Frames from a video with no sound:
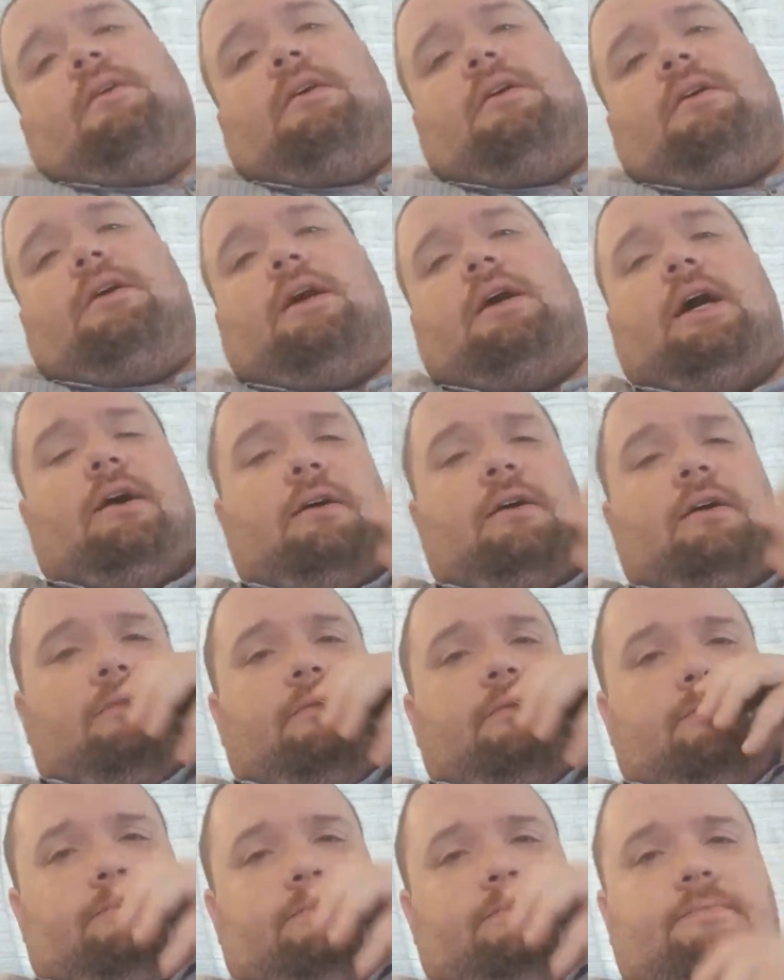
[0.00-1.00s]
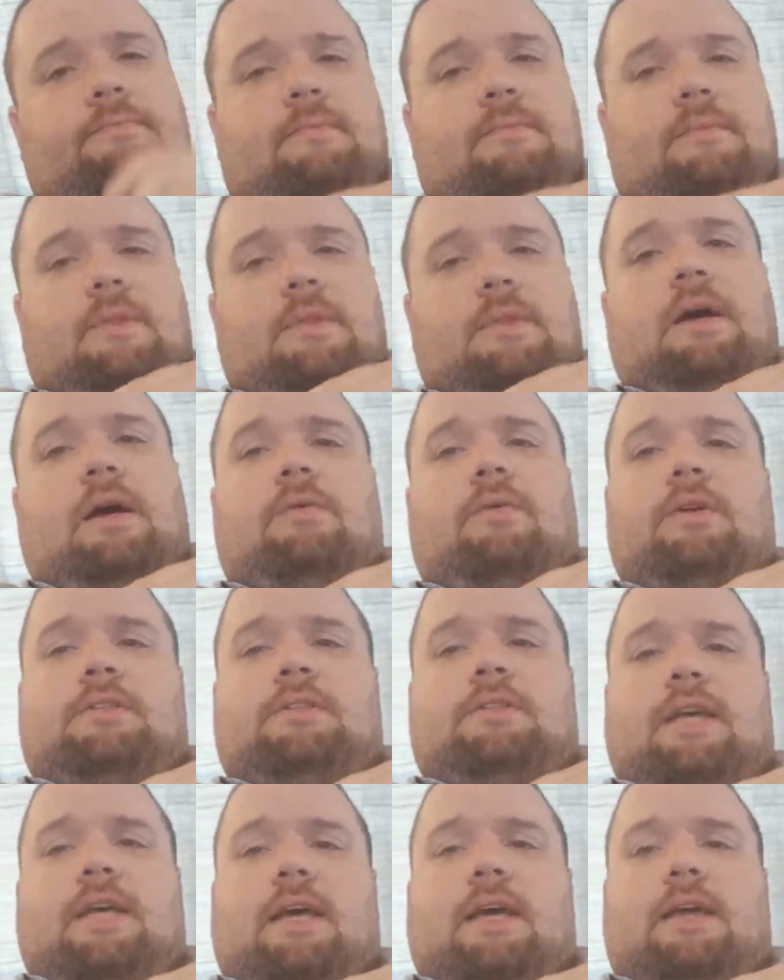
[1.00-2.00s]
I want to
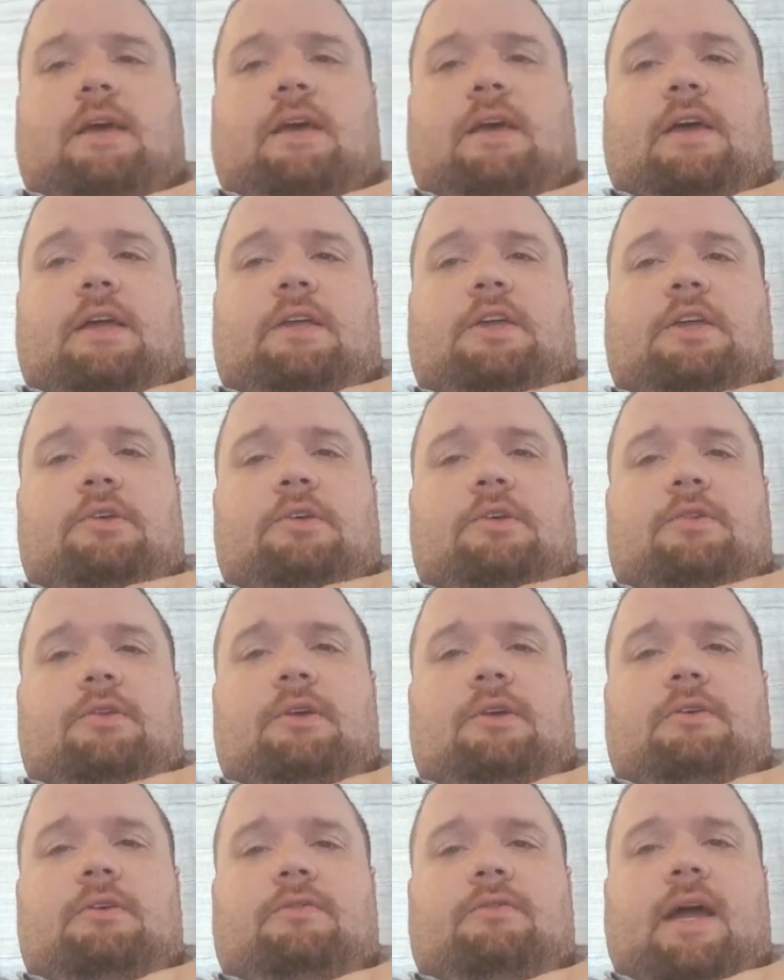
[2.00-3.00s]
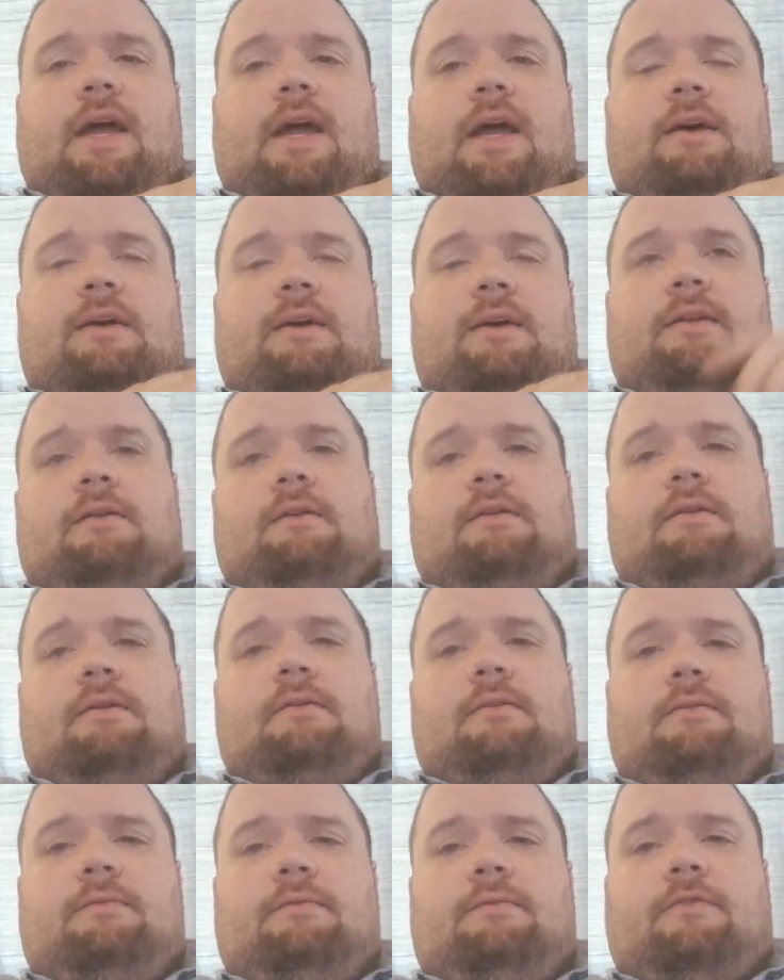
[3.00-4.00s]
say thank you to Ryan
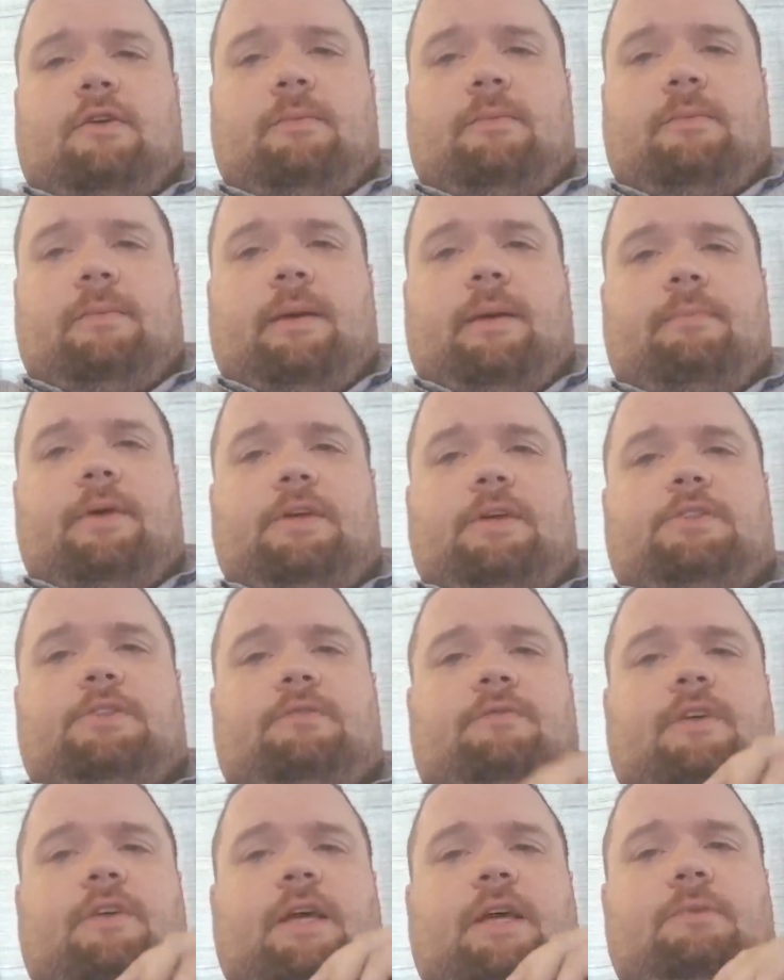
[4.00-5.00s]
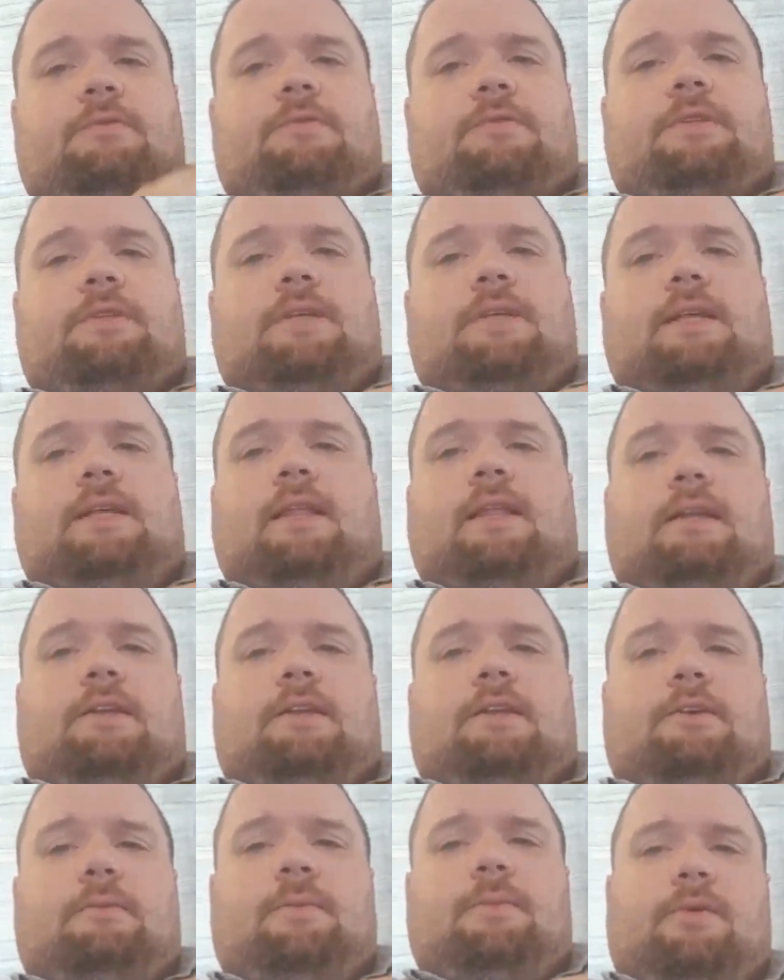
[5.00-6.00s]
from Ambition Vapes for sending that
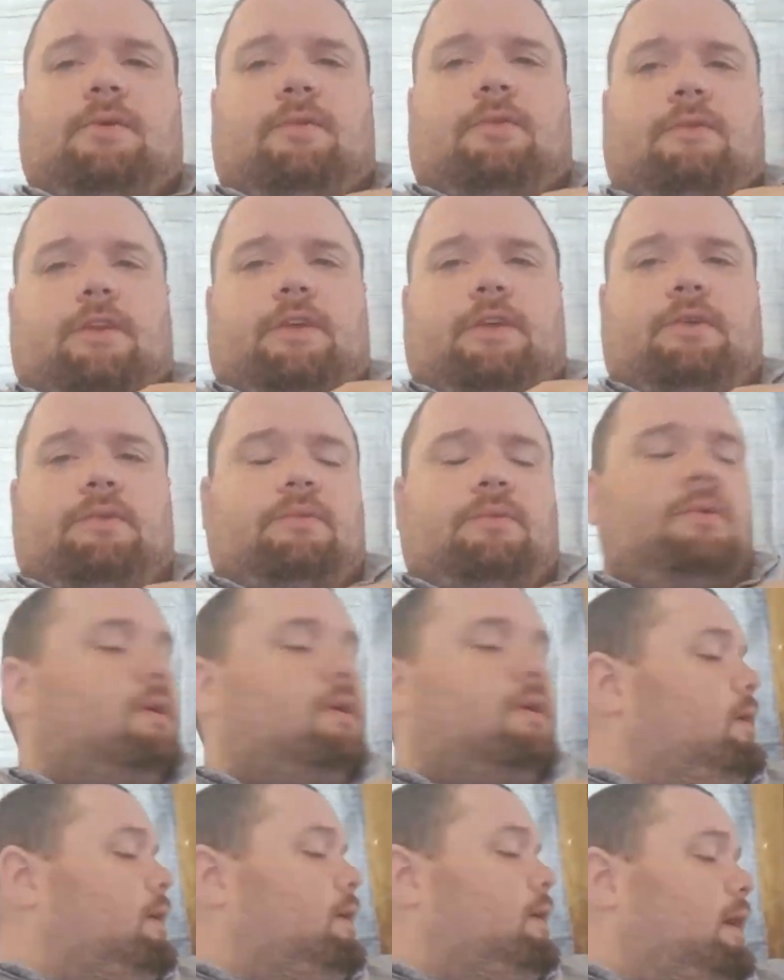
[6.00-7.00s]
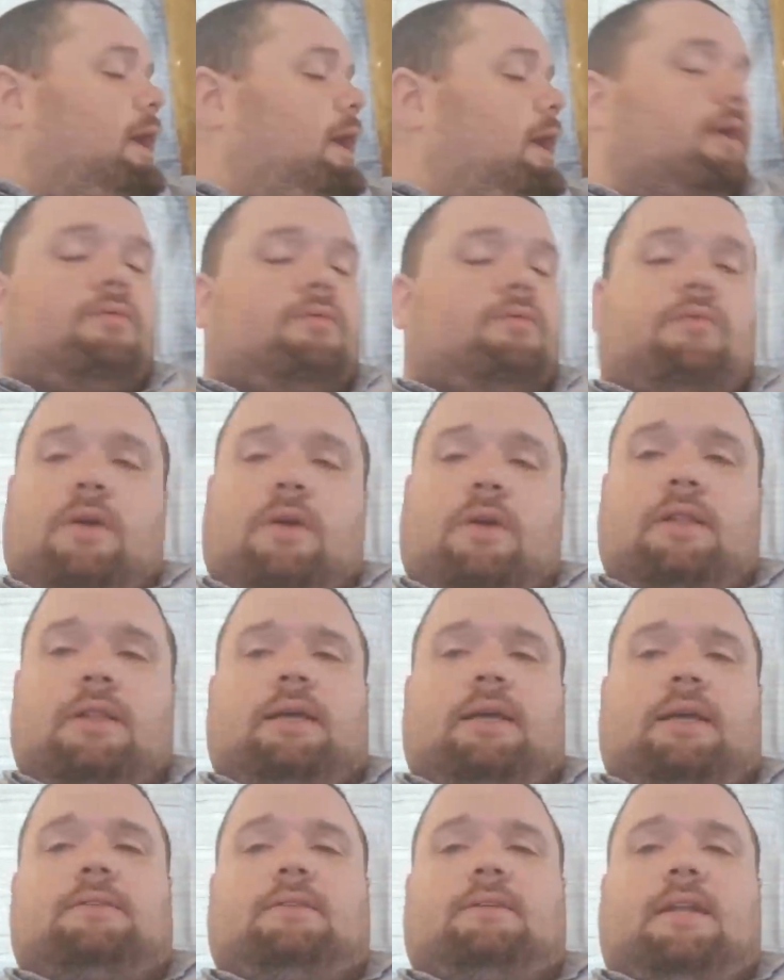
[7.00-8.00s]
to me to review. It
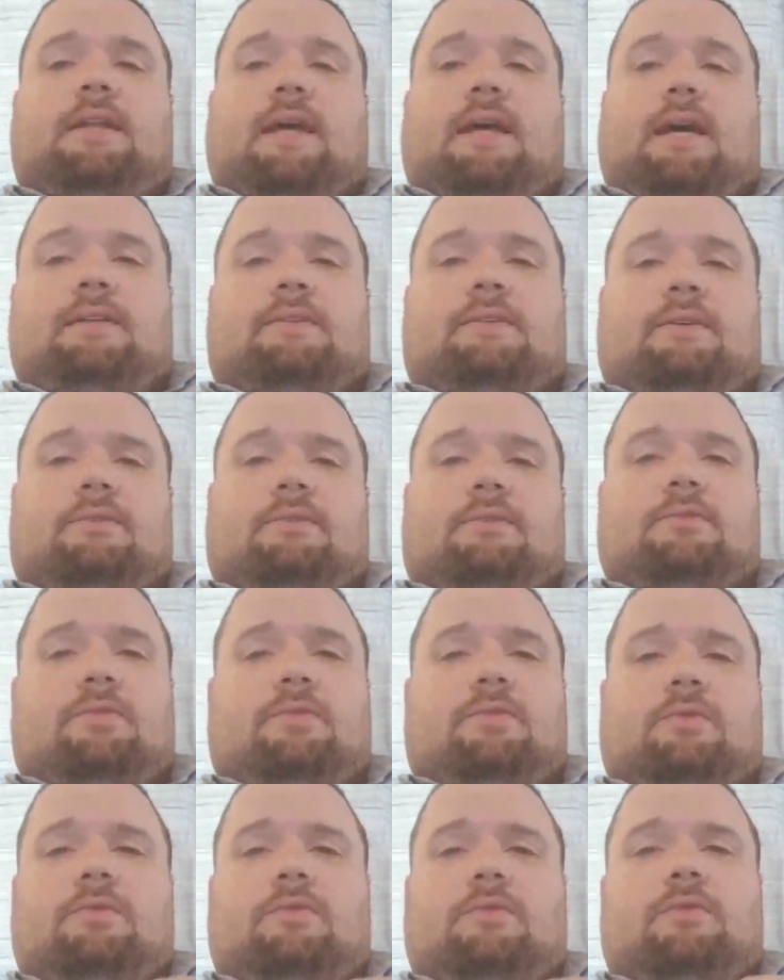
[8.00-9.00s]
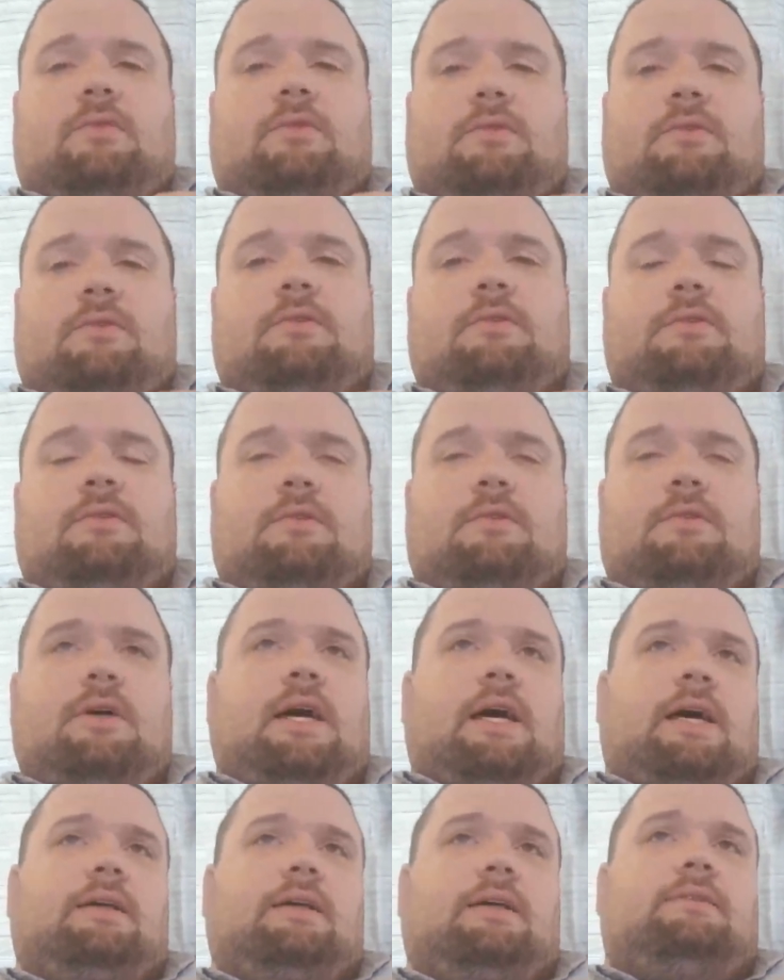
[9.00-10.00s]
really is a nice little tool.
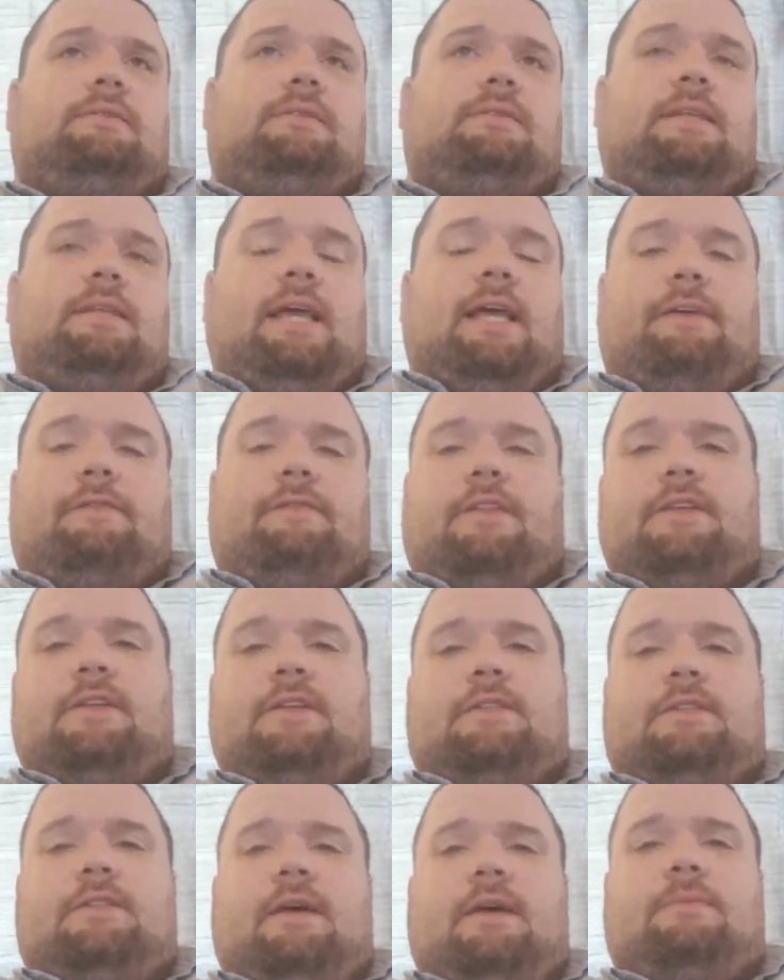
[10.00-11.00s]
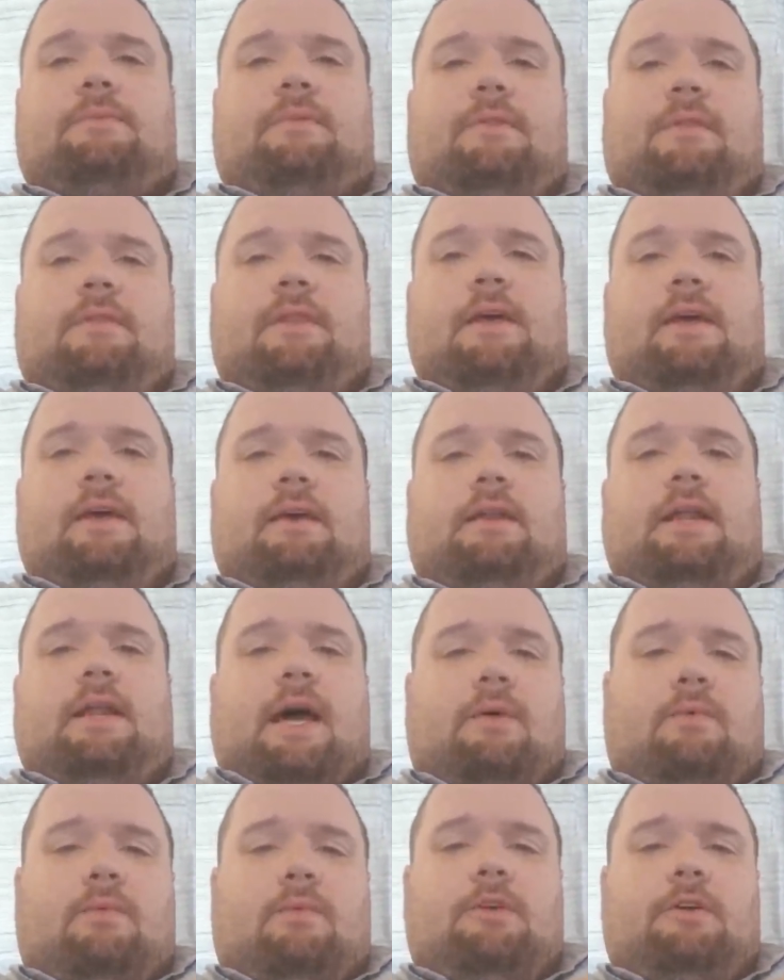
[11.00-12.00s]
It's definitely something that
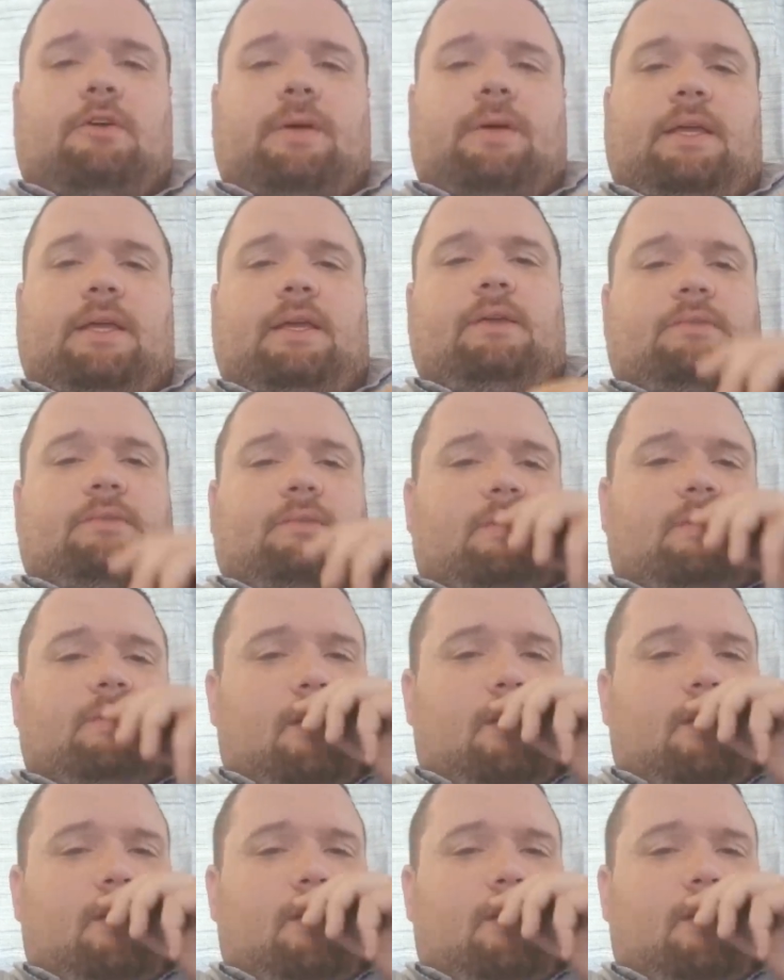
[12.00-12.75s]
I will be using.